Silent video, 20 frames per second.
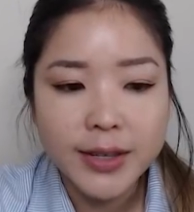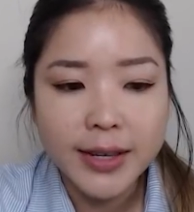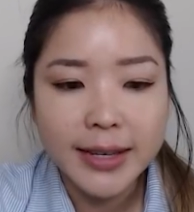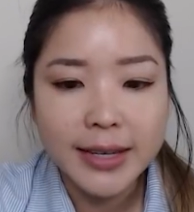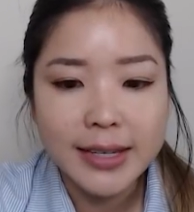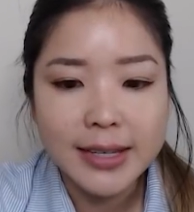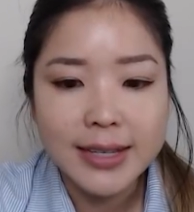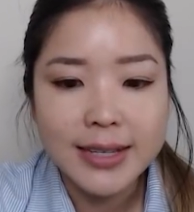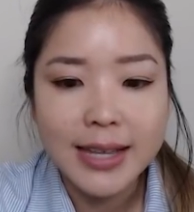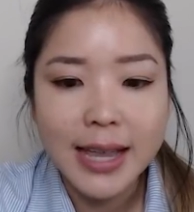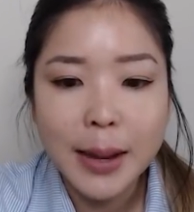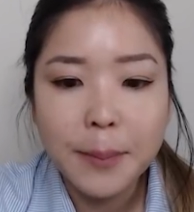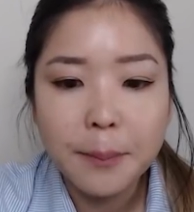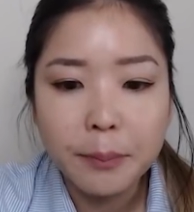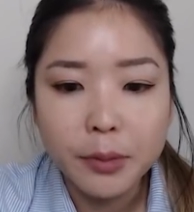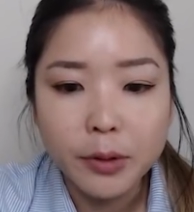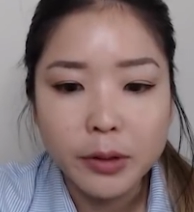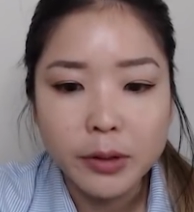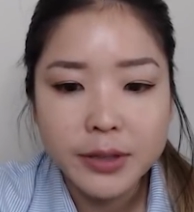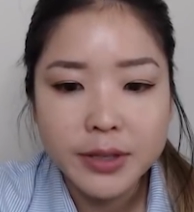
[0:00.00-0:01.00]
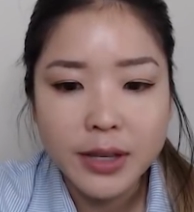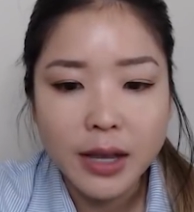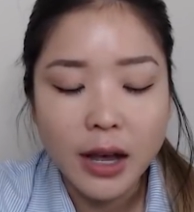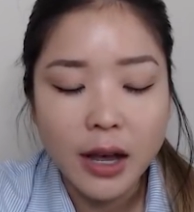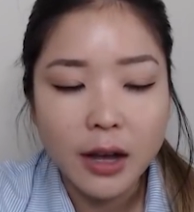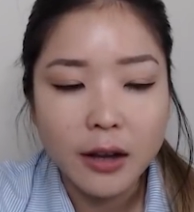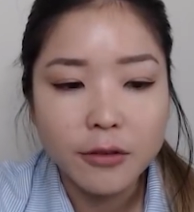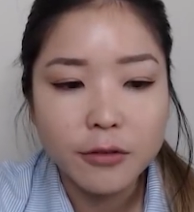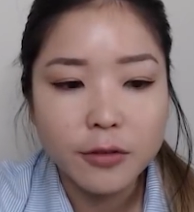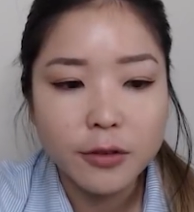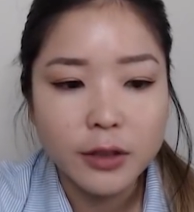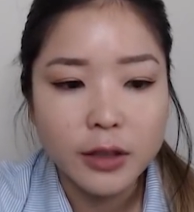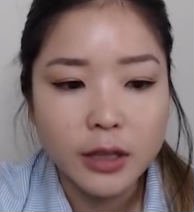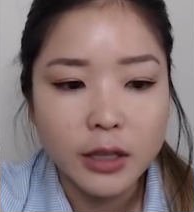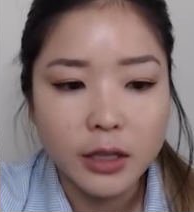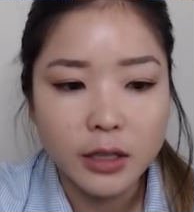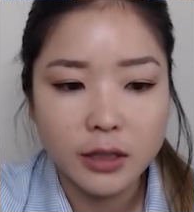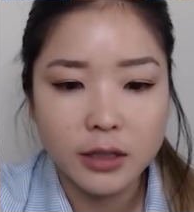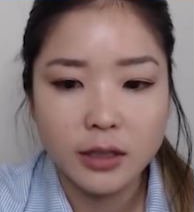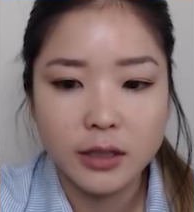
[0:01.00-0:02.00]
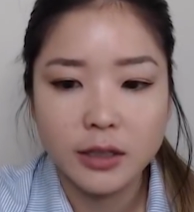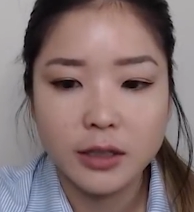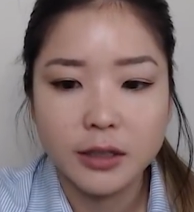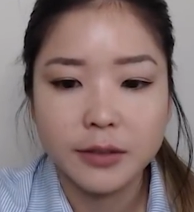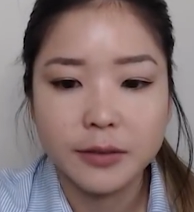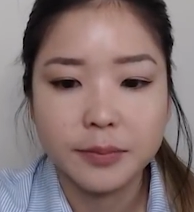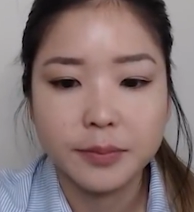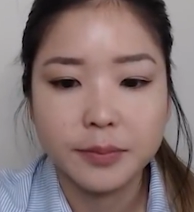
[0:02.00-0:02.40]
and examples of look.